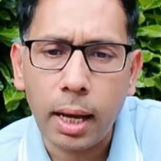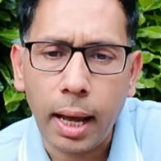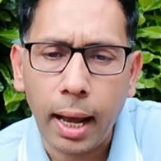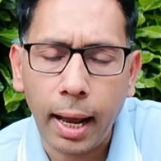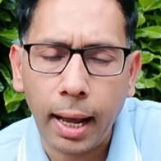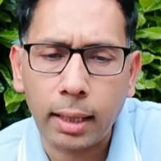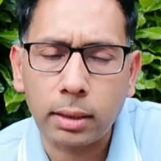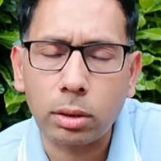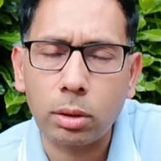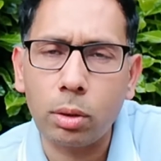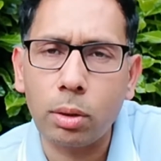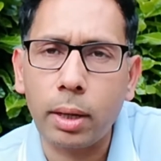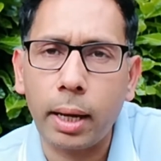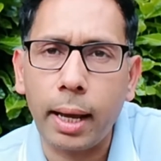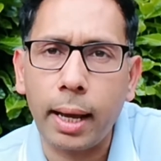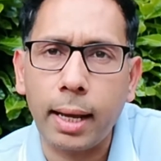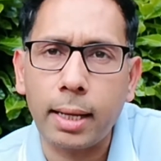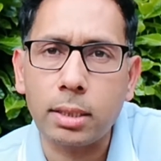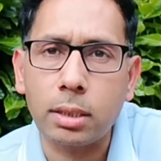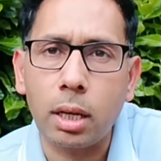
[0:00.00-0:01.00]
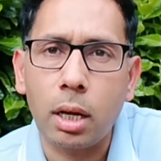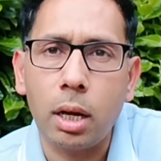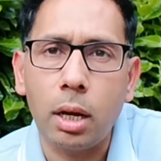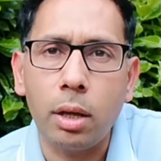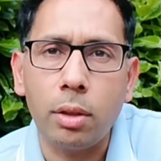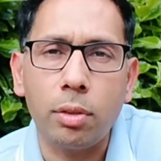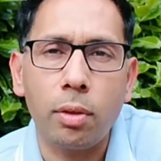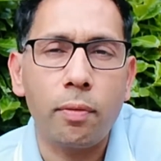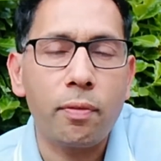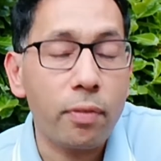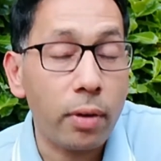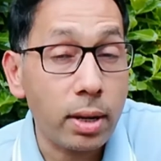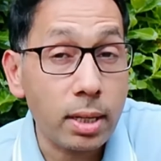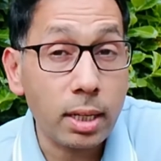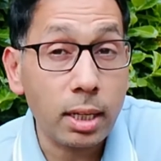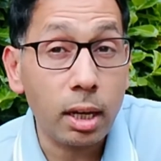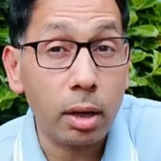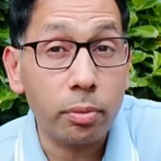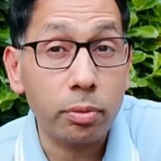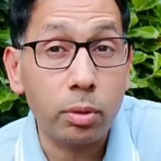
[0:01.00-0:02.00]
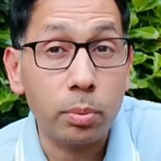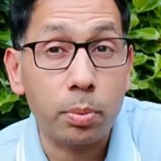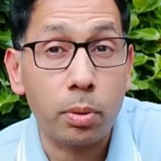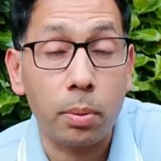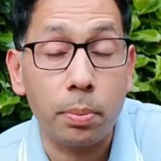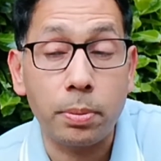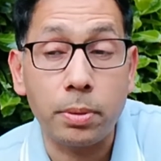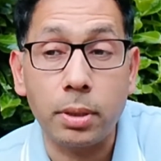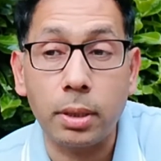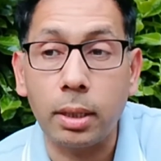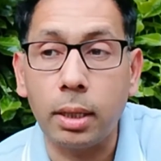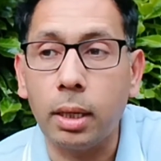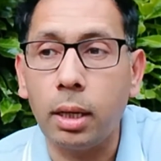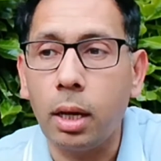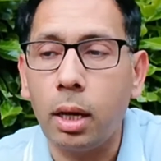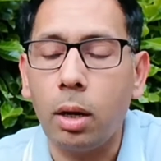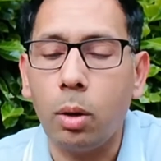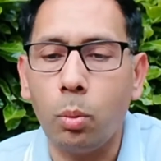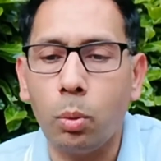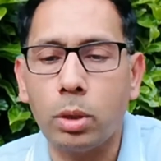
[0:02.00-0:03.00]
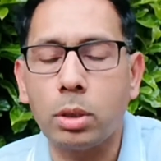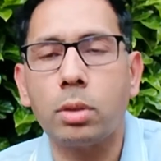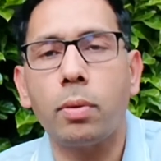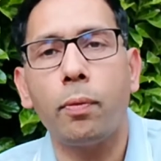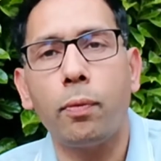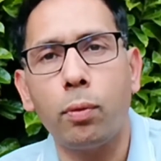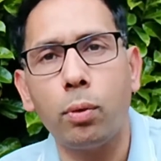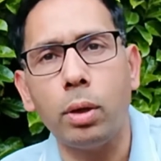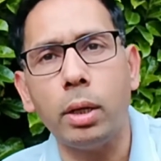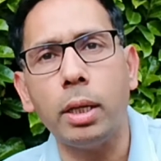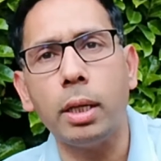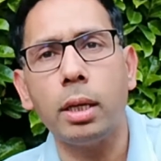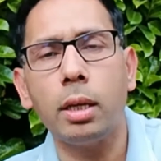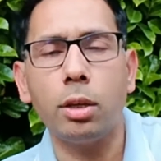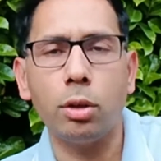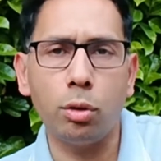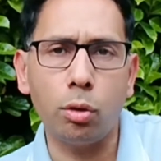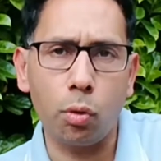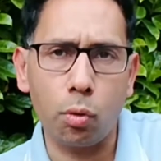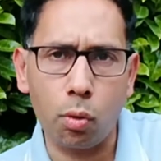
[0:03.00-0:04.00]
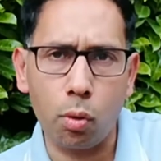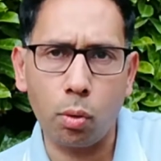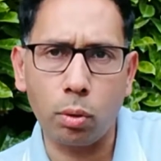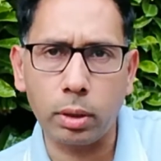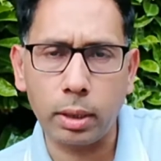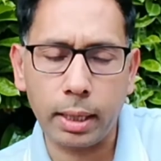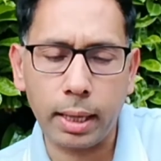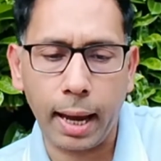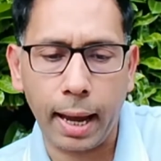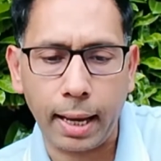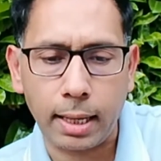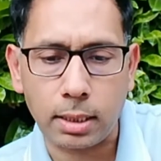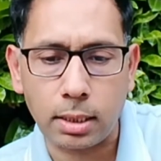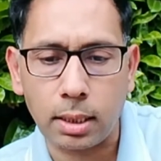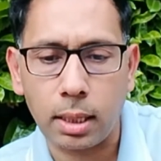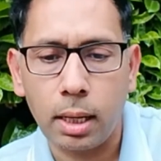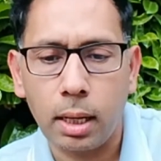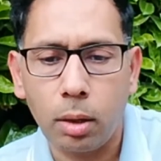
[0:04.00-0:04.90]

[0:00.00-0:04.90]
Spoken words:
as long as the funding of the property was fully your own cash,